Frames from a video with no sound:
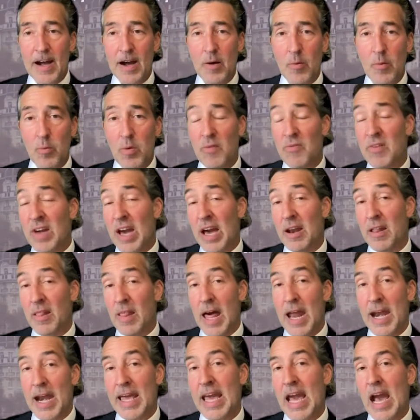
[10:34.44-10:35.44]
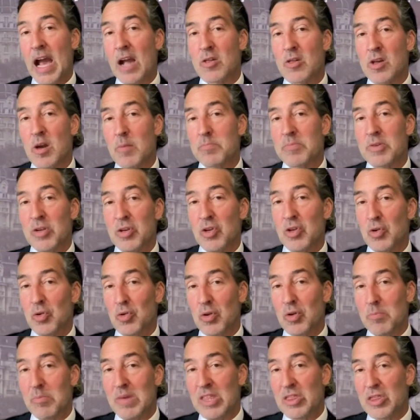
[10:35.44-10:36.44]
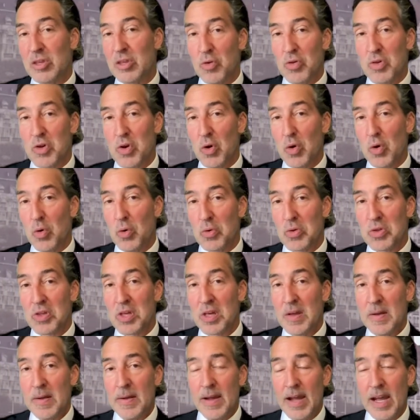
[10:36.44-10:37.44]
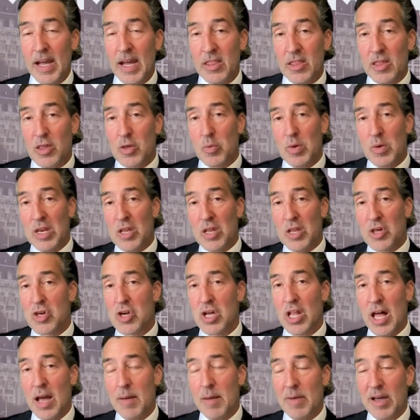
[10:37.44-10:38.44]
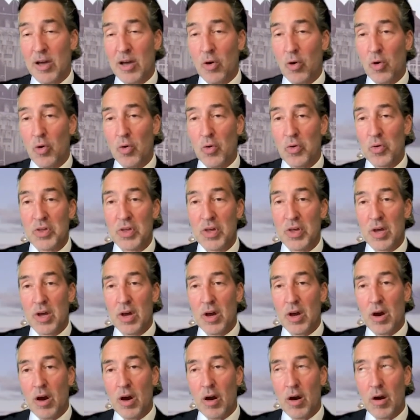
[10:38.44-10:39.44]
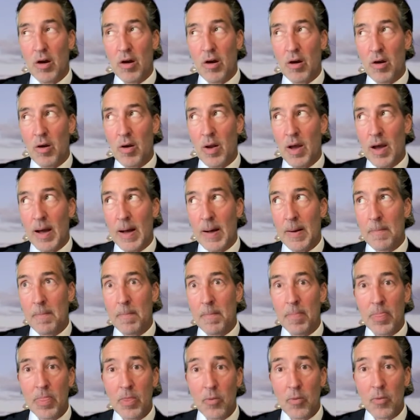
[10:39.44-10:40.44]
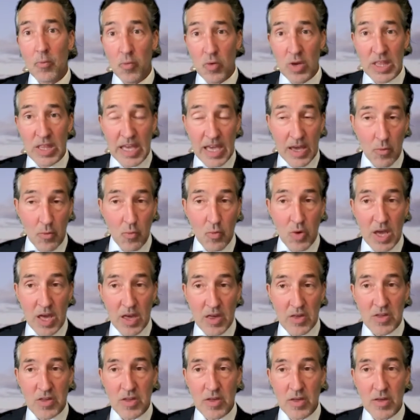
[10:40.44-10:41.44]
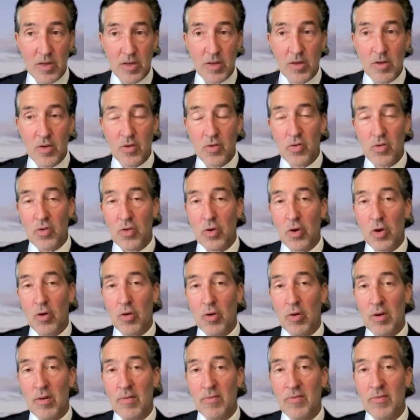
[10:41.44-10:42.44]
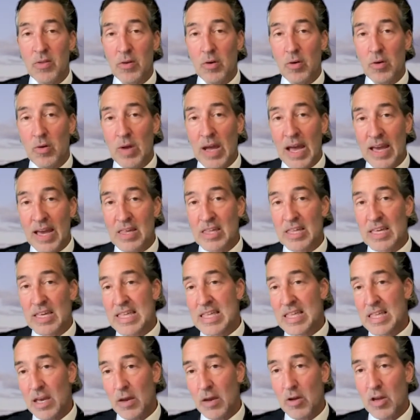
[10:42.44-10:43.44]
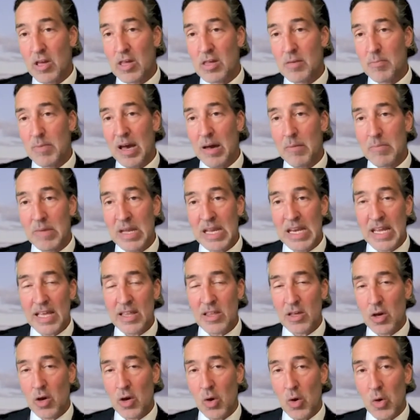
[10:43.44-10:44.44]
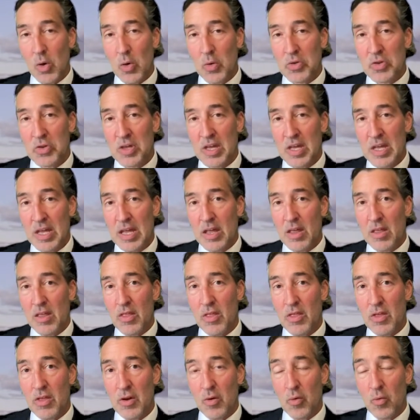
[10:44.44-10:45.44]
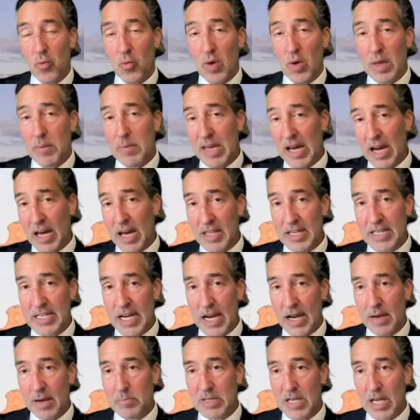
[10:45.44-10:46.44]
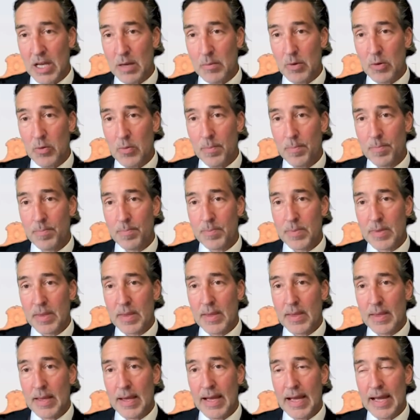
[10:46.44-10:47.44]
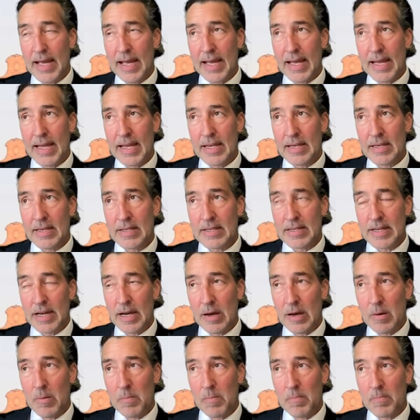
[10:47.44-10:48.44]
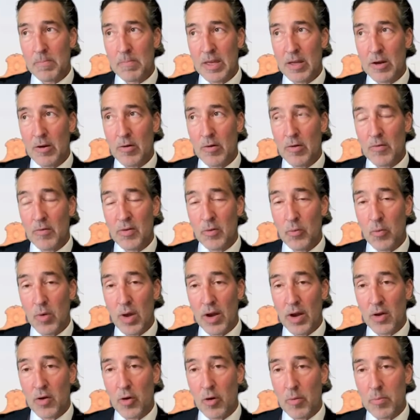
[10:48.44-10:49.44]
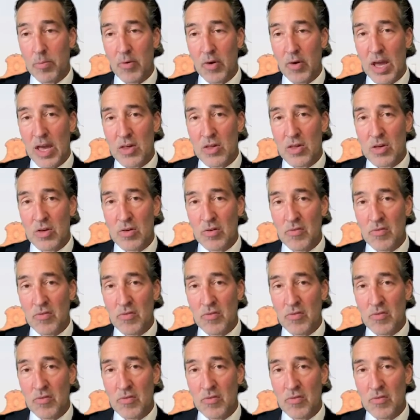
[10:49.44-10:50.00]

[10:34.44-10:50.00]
we've got a lot of catch up to do to meet those goals. And the Swedish climate goals are really at risk. So if they're actually serious about meeting the goals, they're way behind the timetable. And if you run a corporation, you